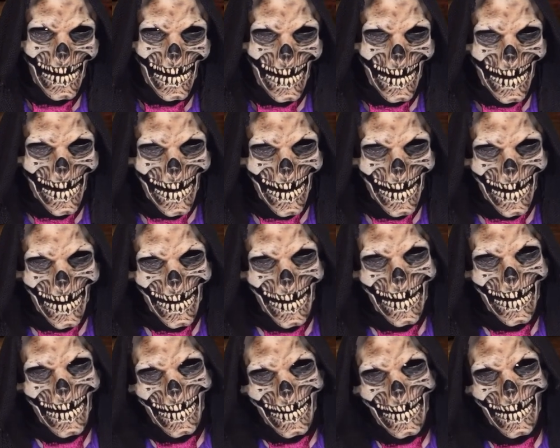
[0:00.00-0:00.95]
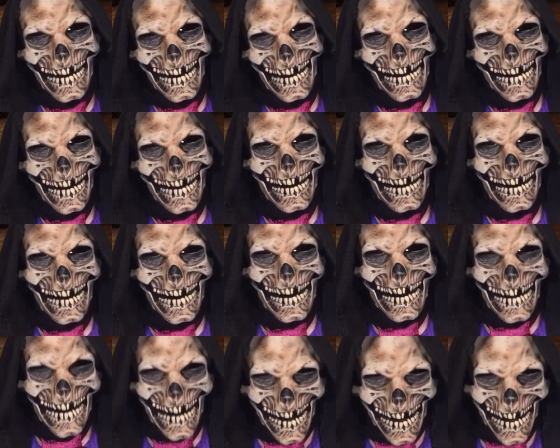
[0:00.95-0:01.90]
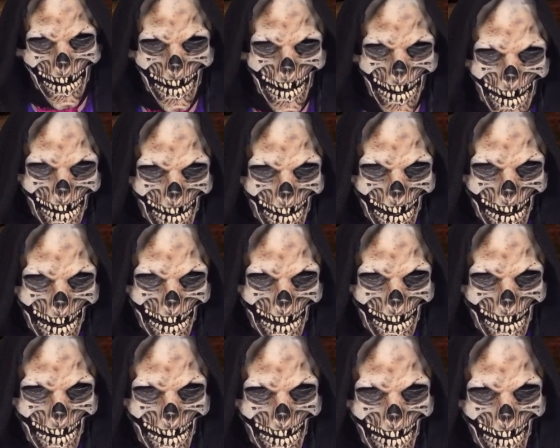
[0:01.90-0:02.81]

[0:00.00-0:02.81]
And Banana, your turn to pick a token.